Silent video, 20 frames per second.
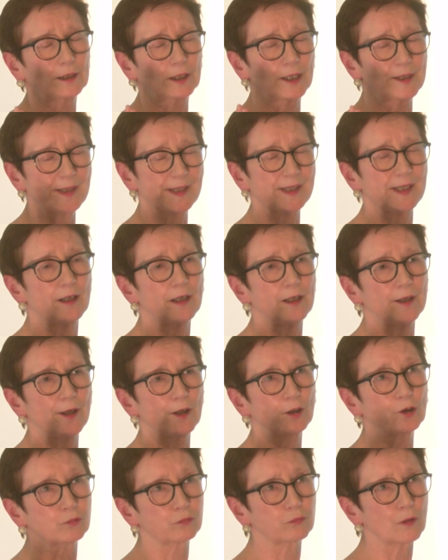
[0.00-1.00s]
concern
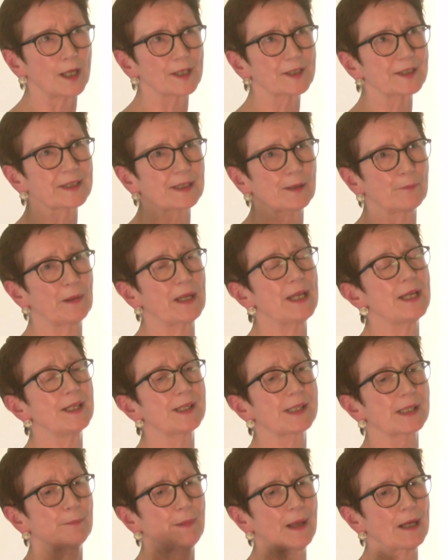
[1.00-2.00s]
across the
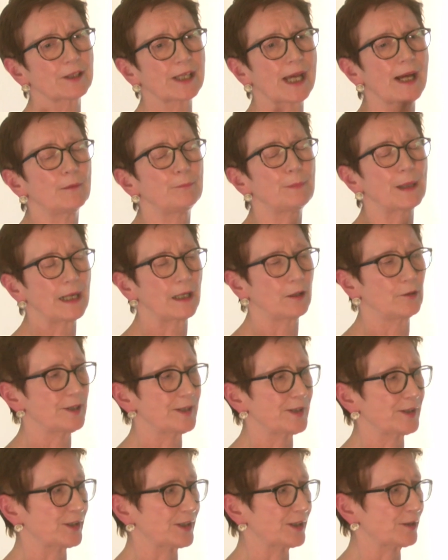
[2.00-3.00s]
piece about how power
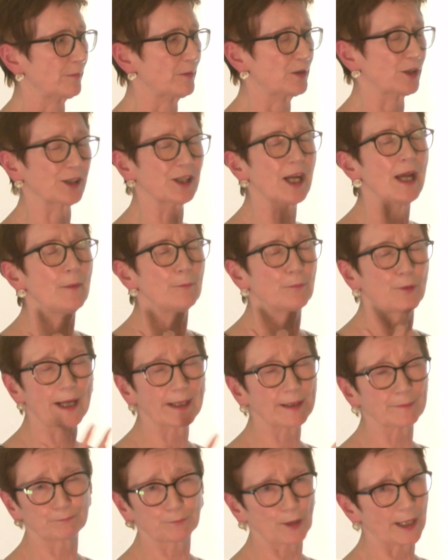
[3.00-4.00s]
is distributed.
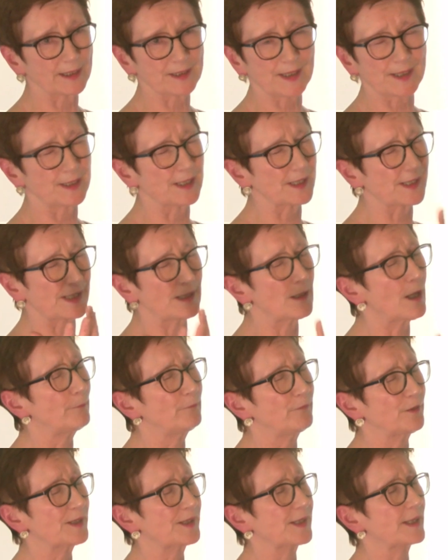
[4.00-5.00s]
Brexit is an
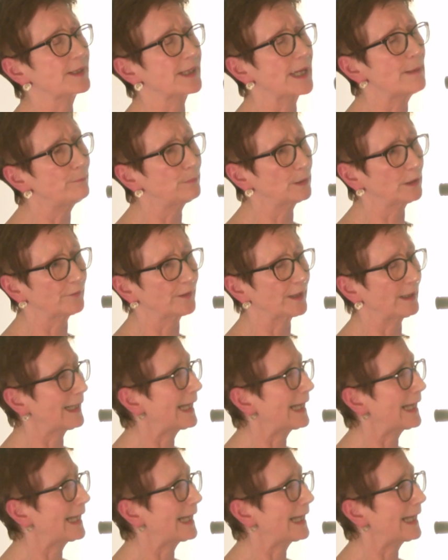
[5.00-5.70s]
obvious example of the